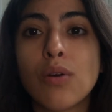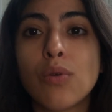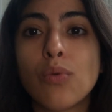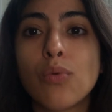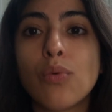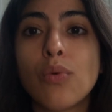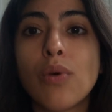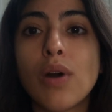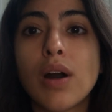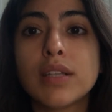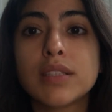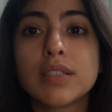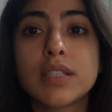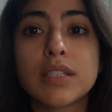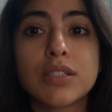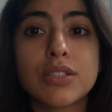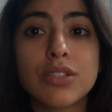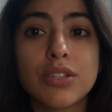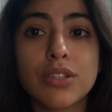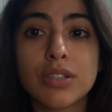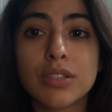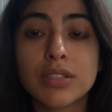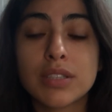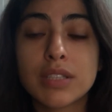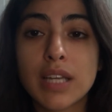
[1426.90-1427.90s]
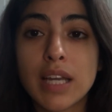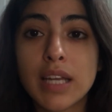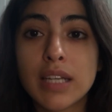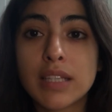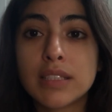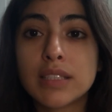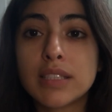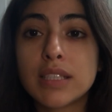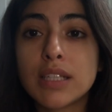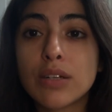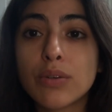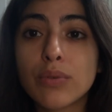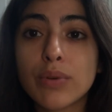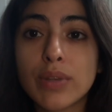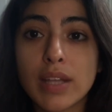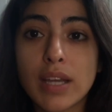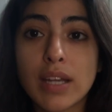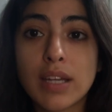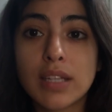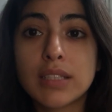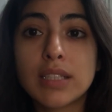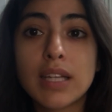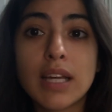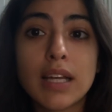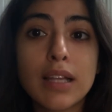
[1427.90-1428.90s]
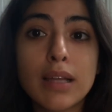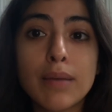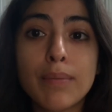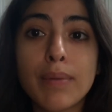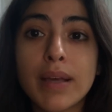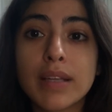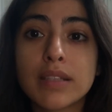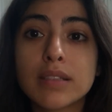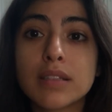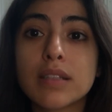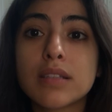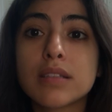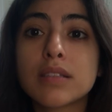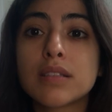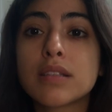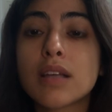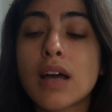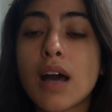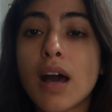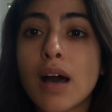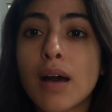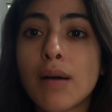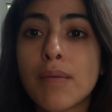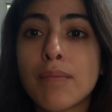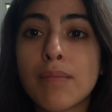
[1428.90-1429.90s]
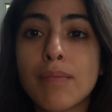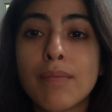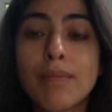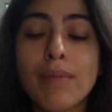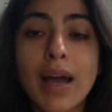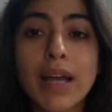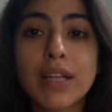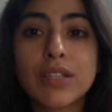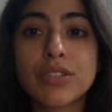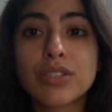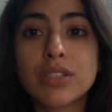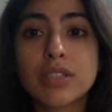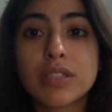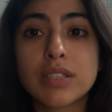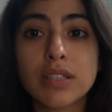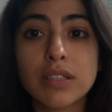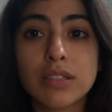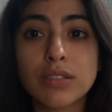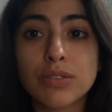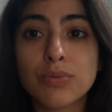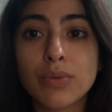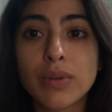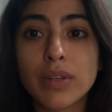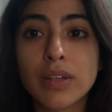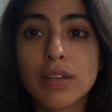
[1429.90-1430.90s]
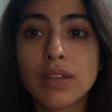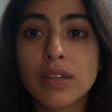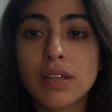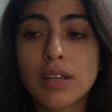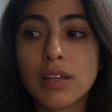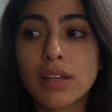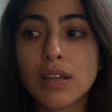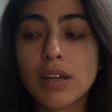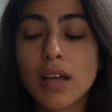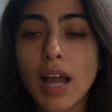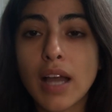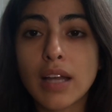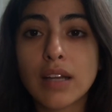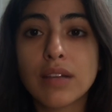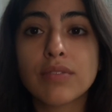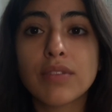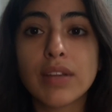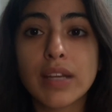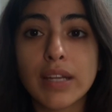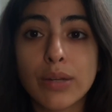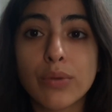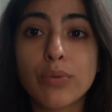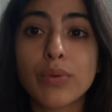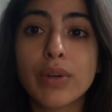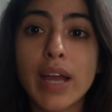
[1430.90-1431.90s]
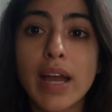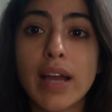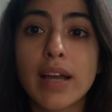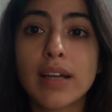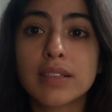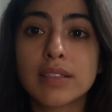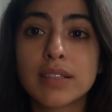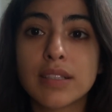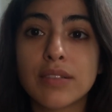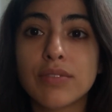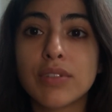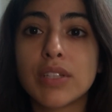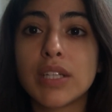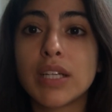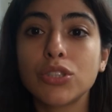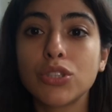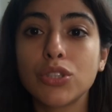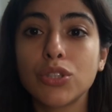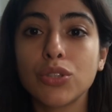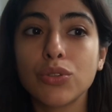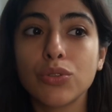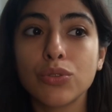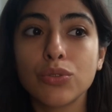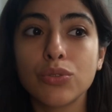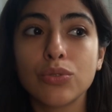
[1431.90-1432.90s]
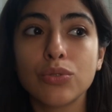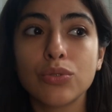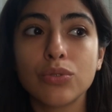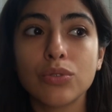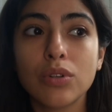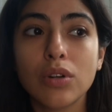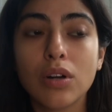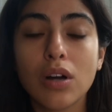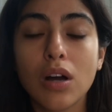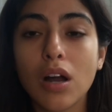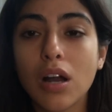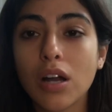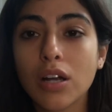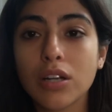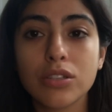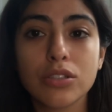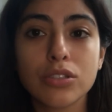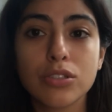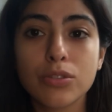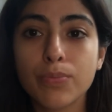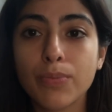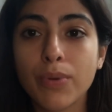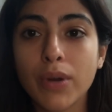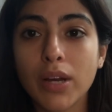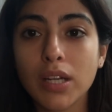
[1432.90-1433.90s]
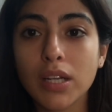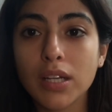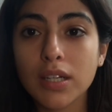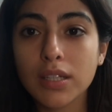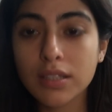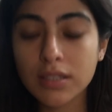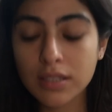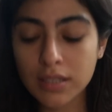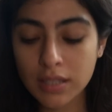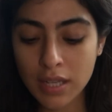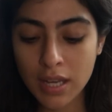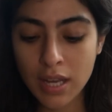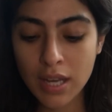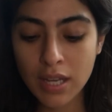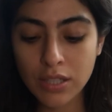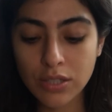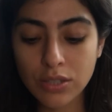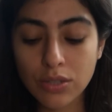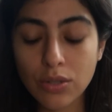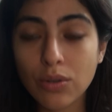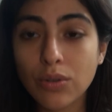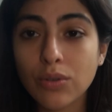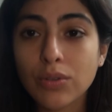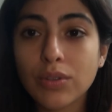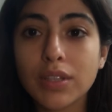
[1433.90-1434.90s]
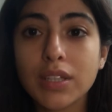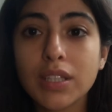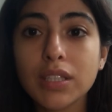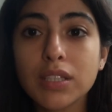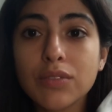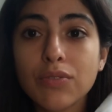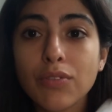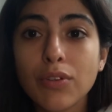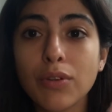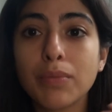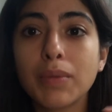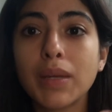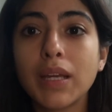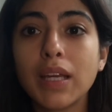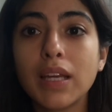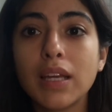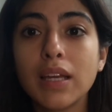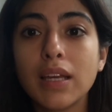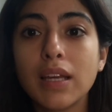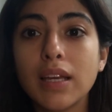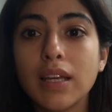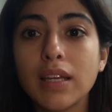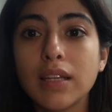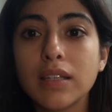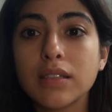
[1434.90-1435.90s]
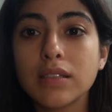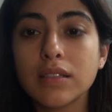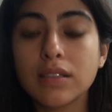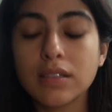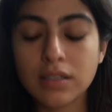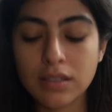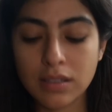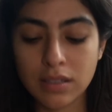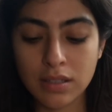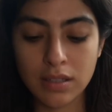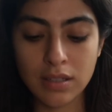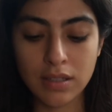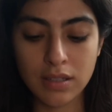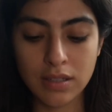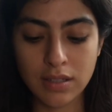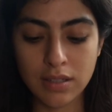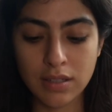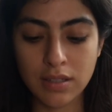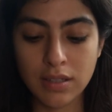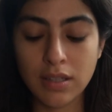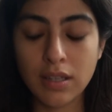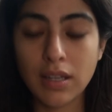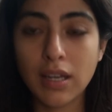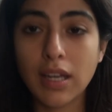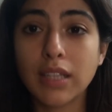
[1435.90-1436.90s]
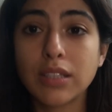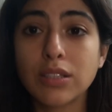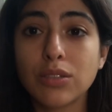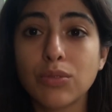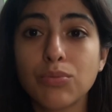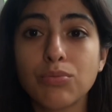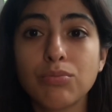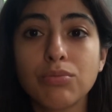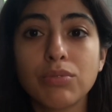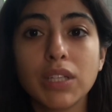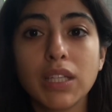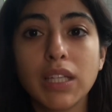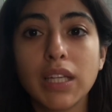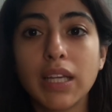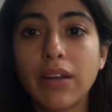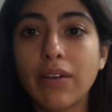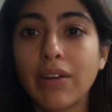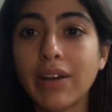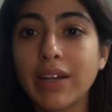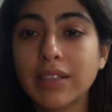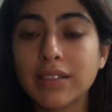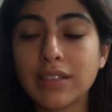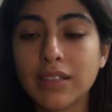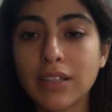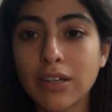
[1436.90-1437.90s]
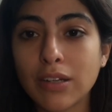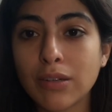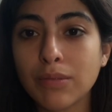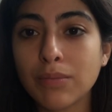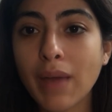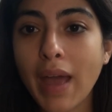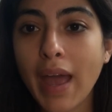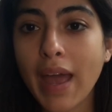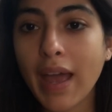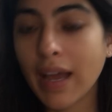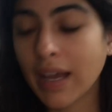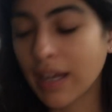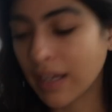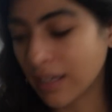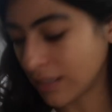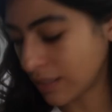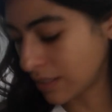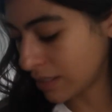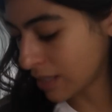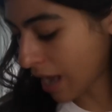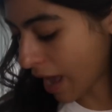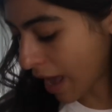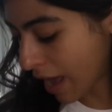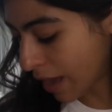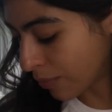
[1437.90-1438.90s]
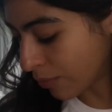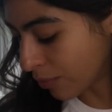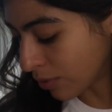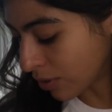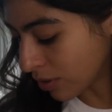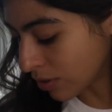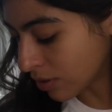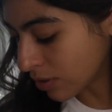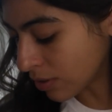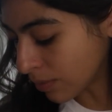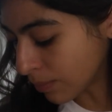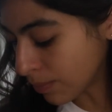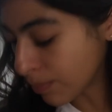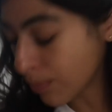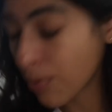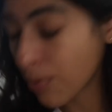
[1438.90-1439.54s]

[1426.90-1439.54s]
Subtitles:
What does your skin deal with on a daily basis? Mine just deals with kind of like reactivity to harsh products. So this for me is, it's a really great serum, and I will